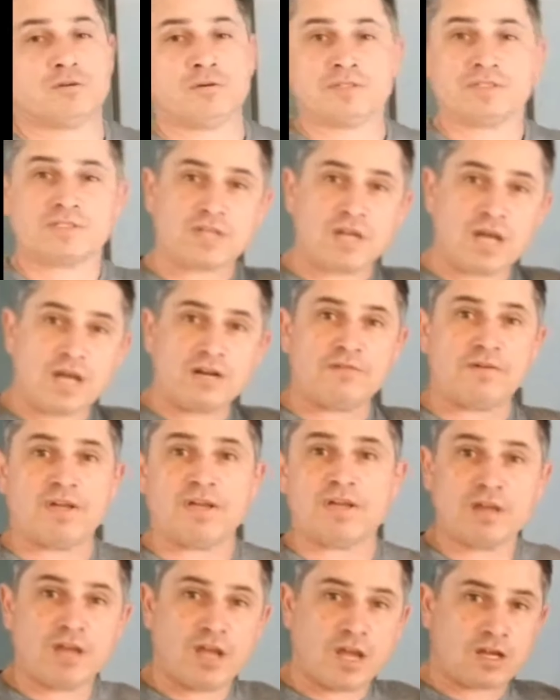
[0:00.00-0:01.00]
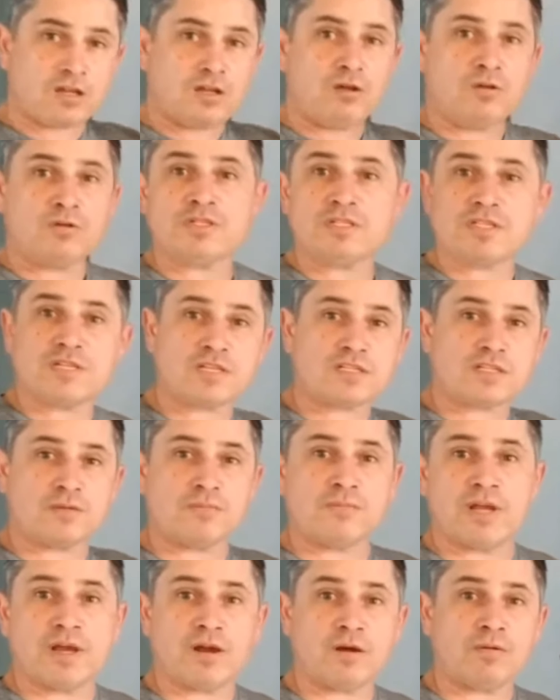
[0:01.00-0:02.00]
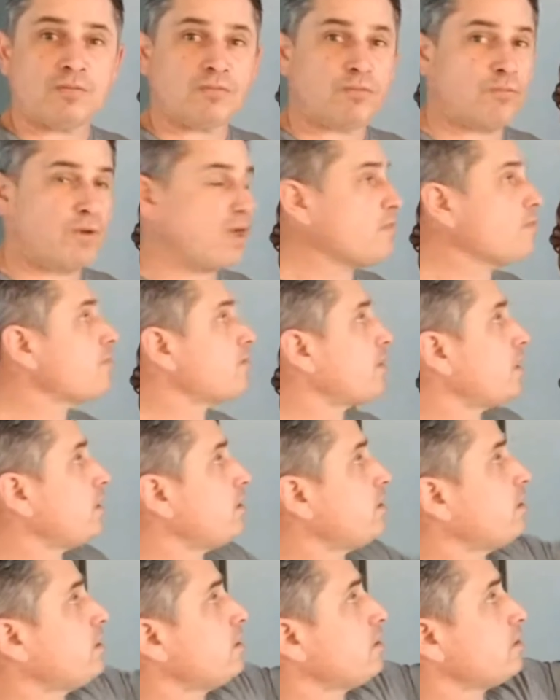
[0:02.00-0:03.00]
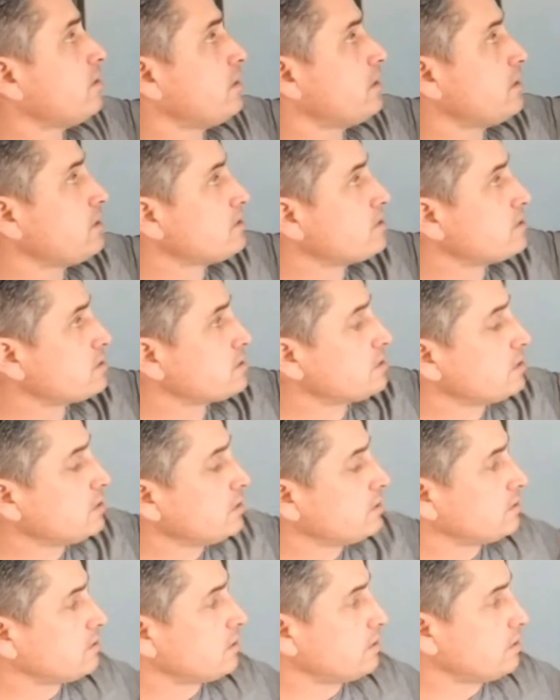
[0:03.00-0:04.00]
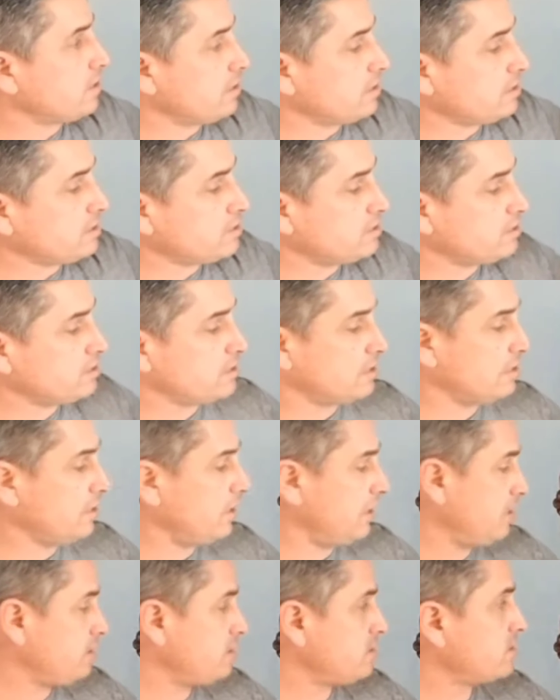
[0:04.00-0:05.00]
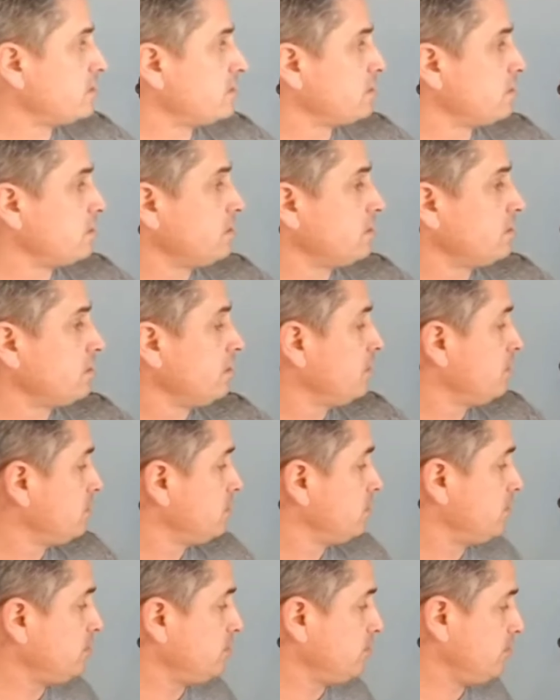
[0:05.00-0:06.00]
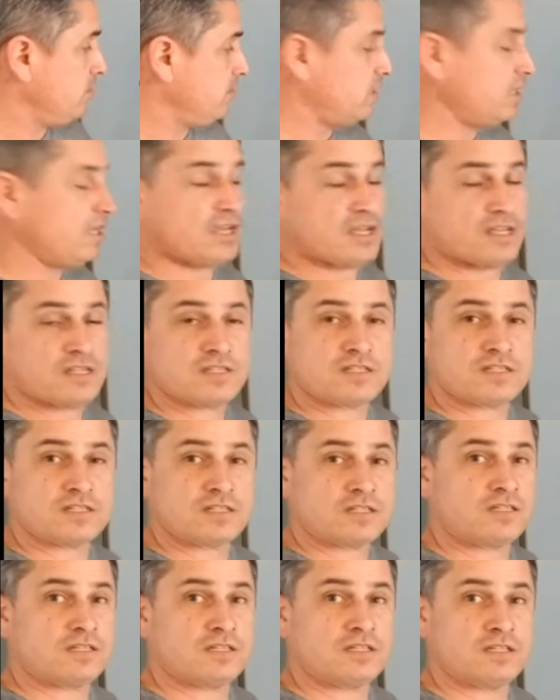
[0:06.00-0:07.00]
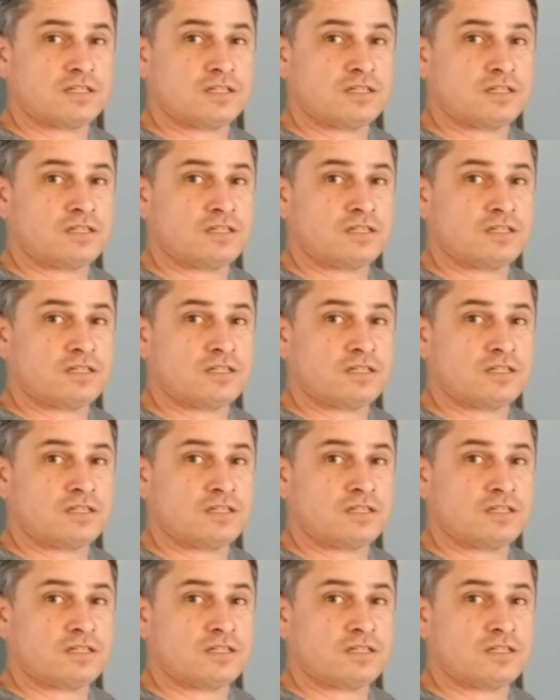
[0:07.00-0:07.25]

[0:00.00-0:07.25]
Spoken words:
So it's kind of a closed system now, rather than this to this to this to this.